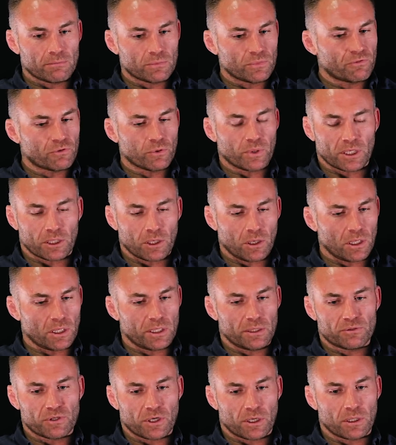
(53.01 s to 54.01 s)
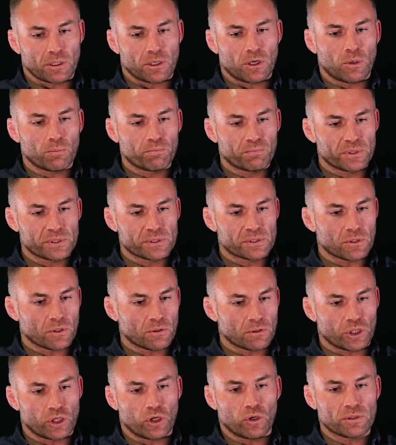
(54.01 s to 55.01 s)
if you want to call it internal compass
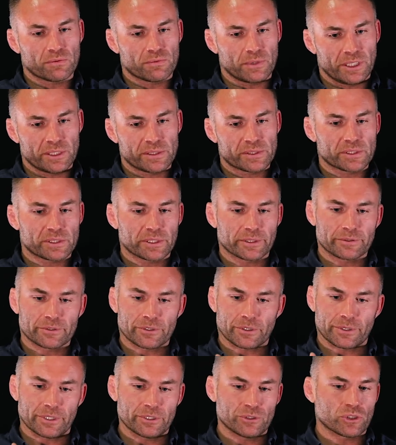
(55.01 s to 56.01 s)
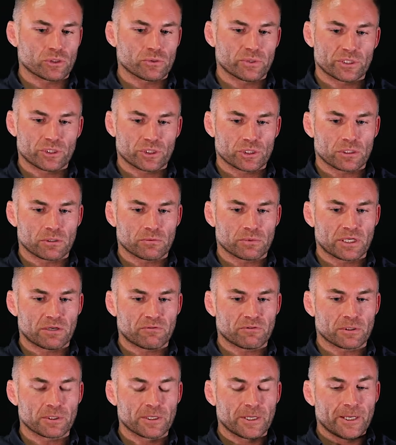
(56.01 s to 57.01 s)
or gut instinct or intuition or
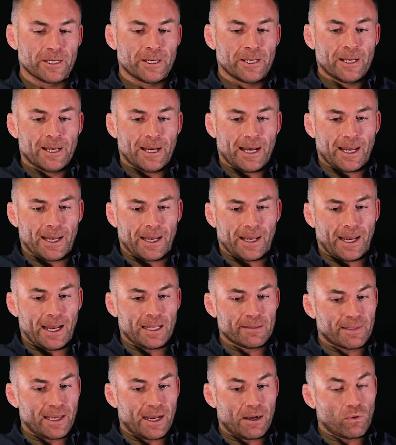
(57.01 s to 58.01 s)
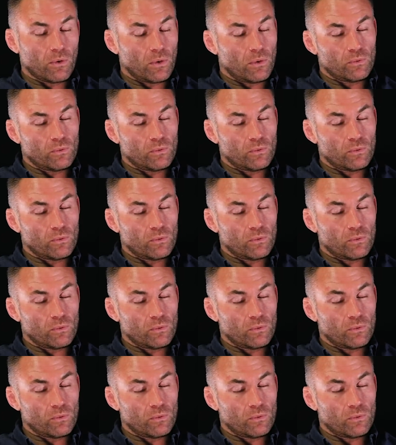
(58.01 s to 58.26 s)
whatever. And that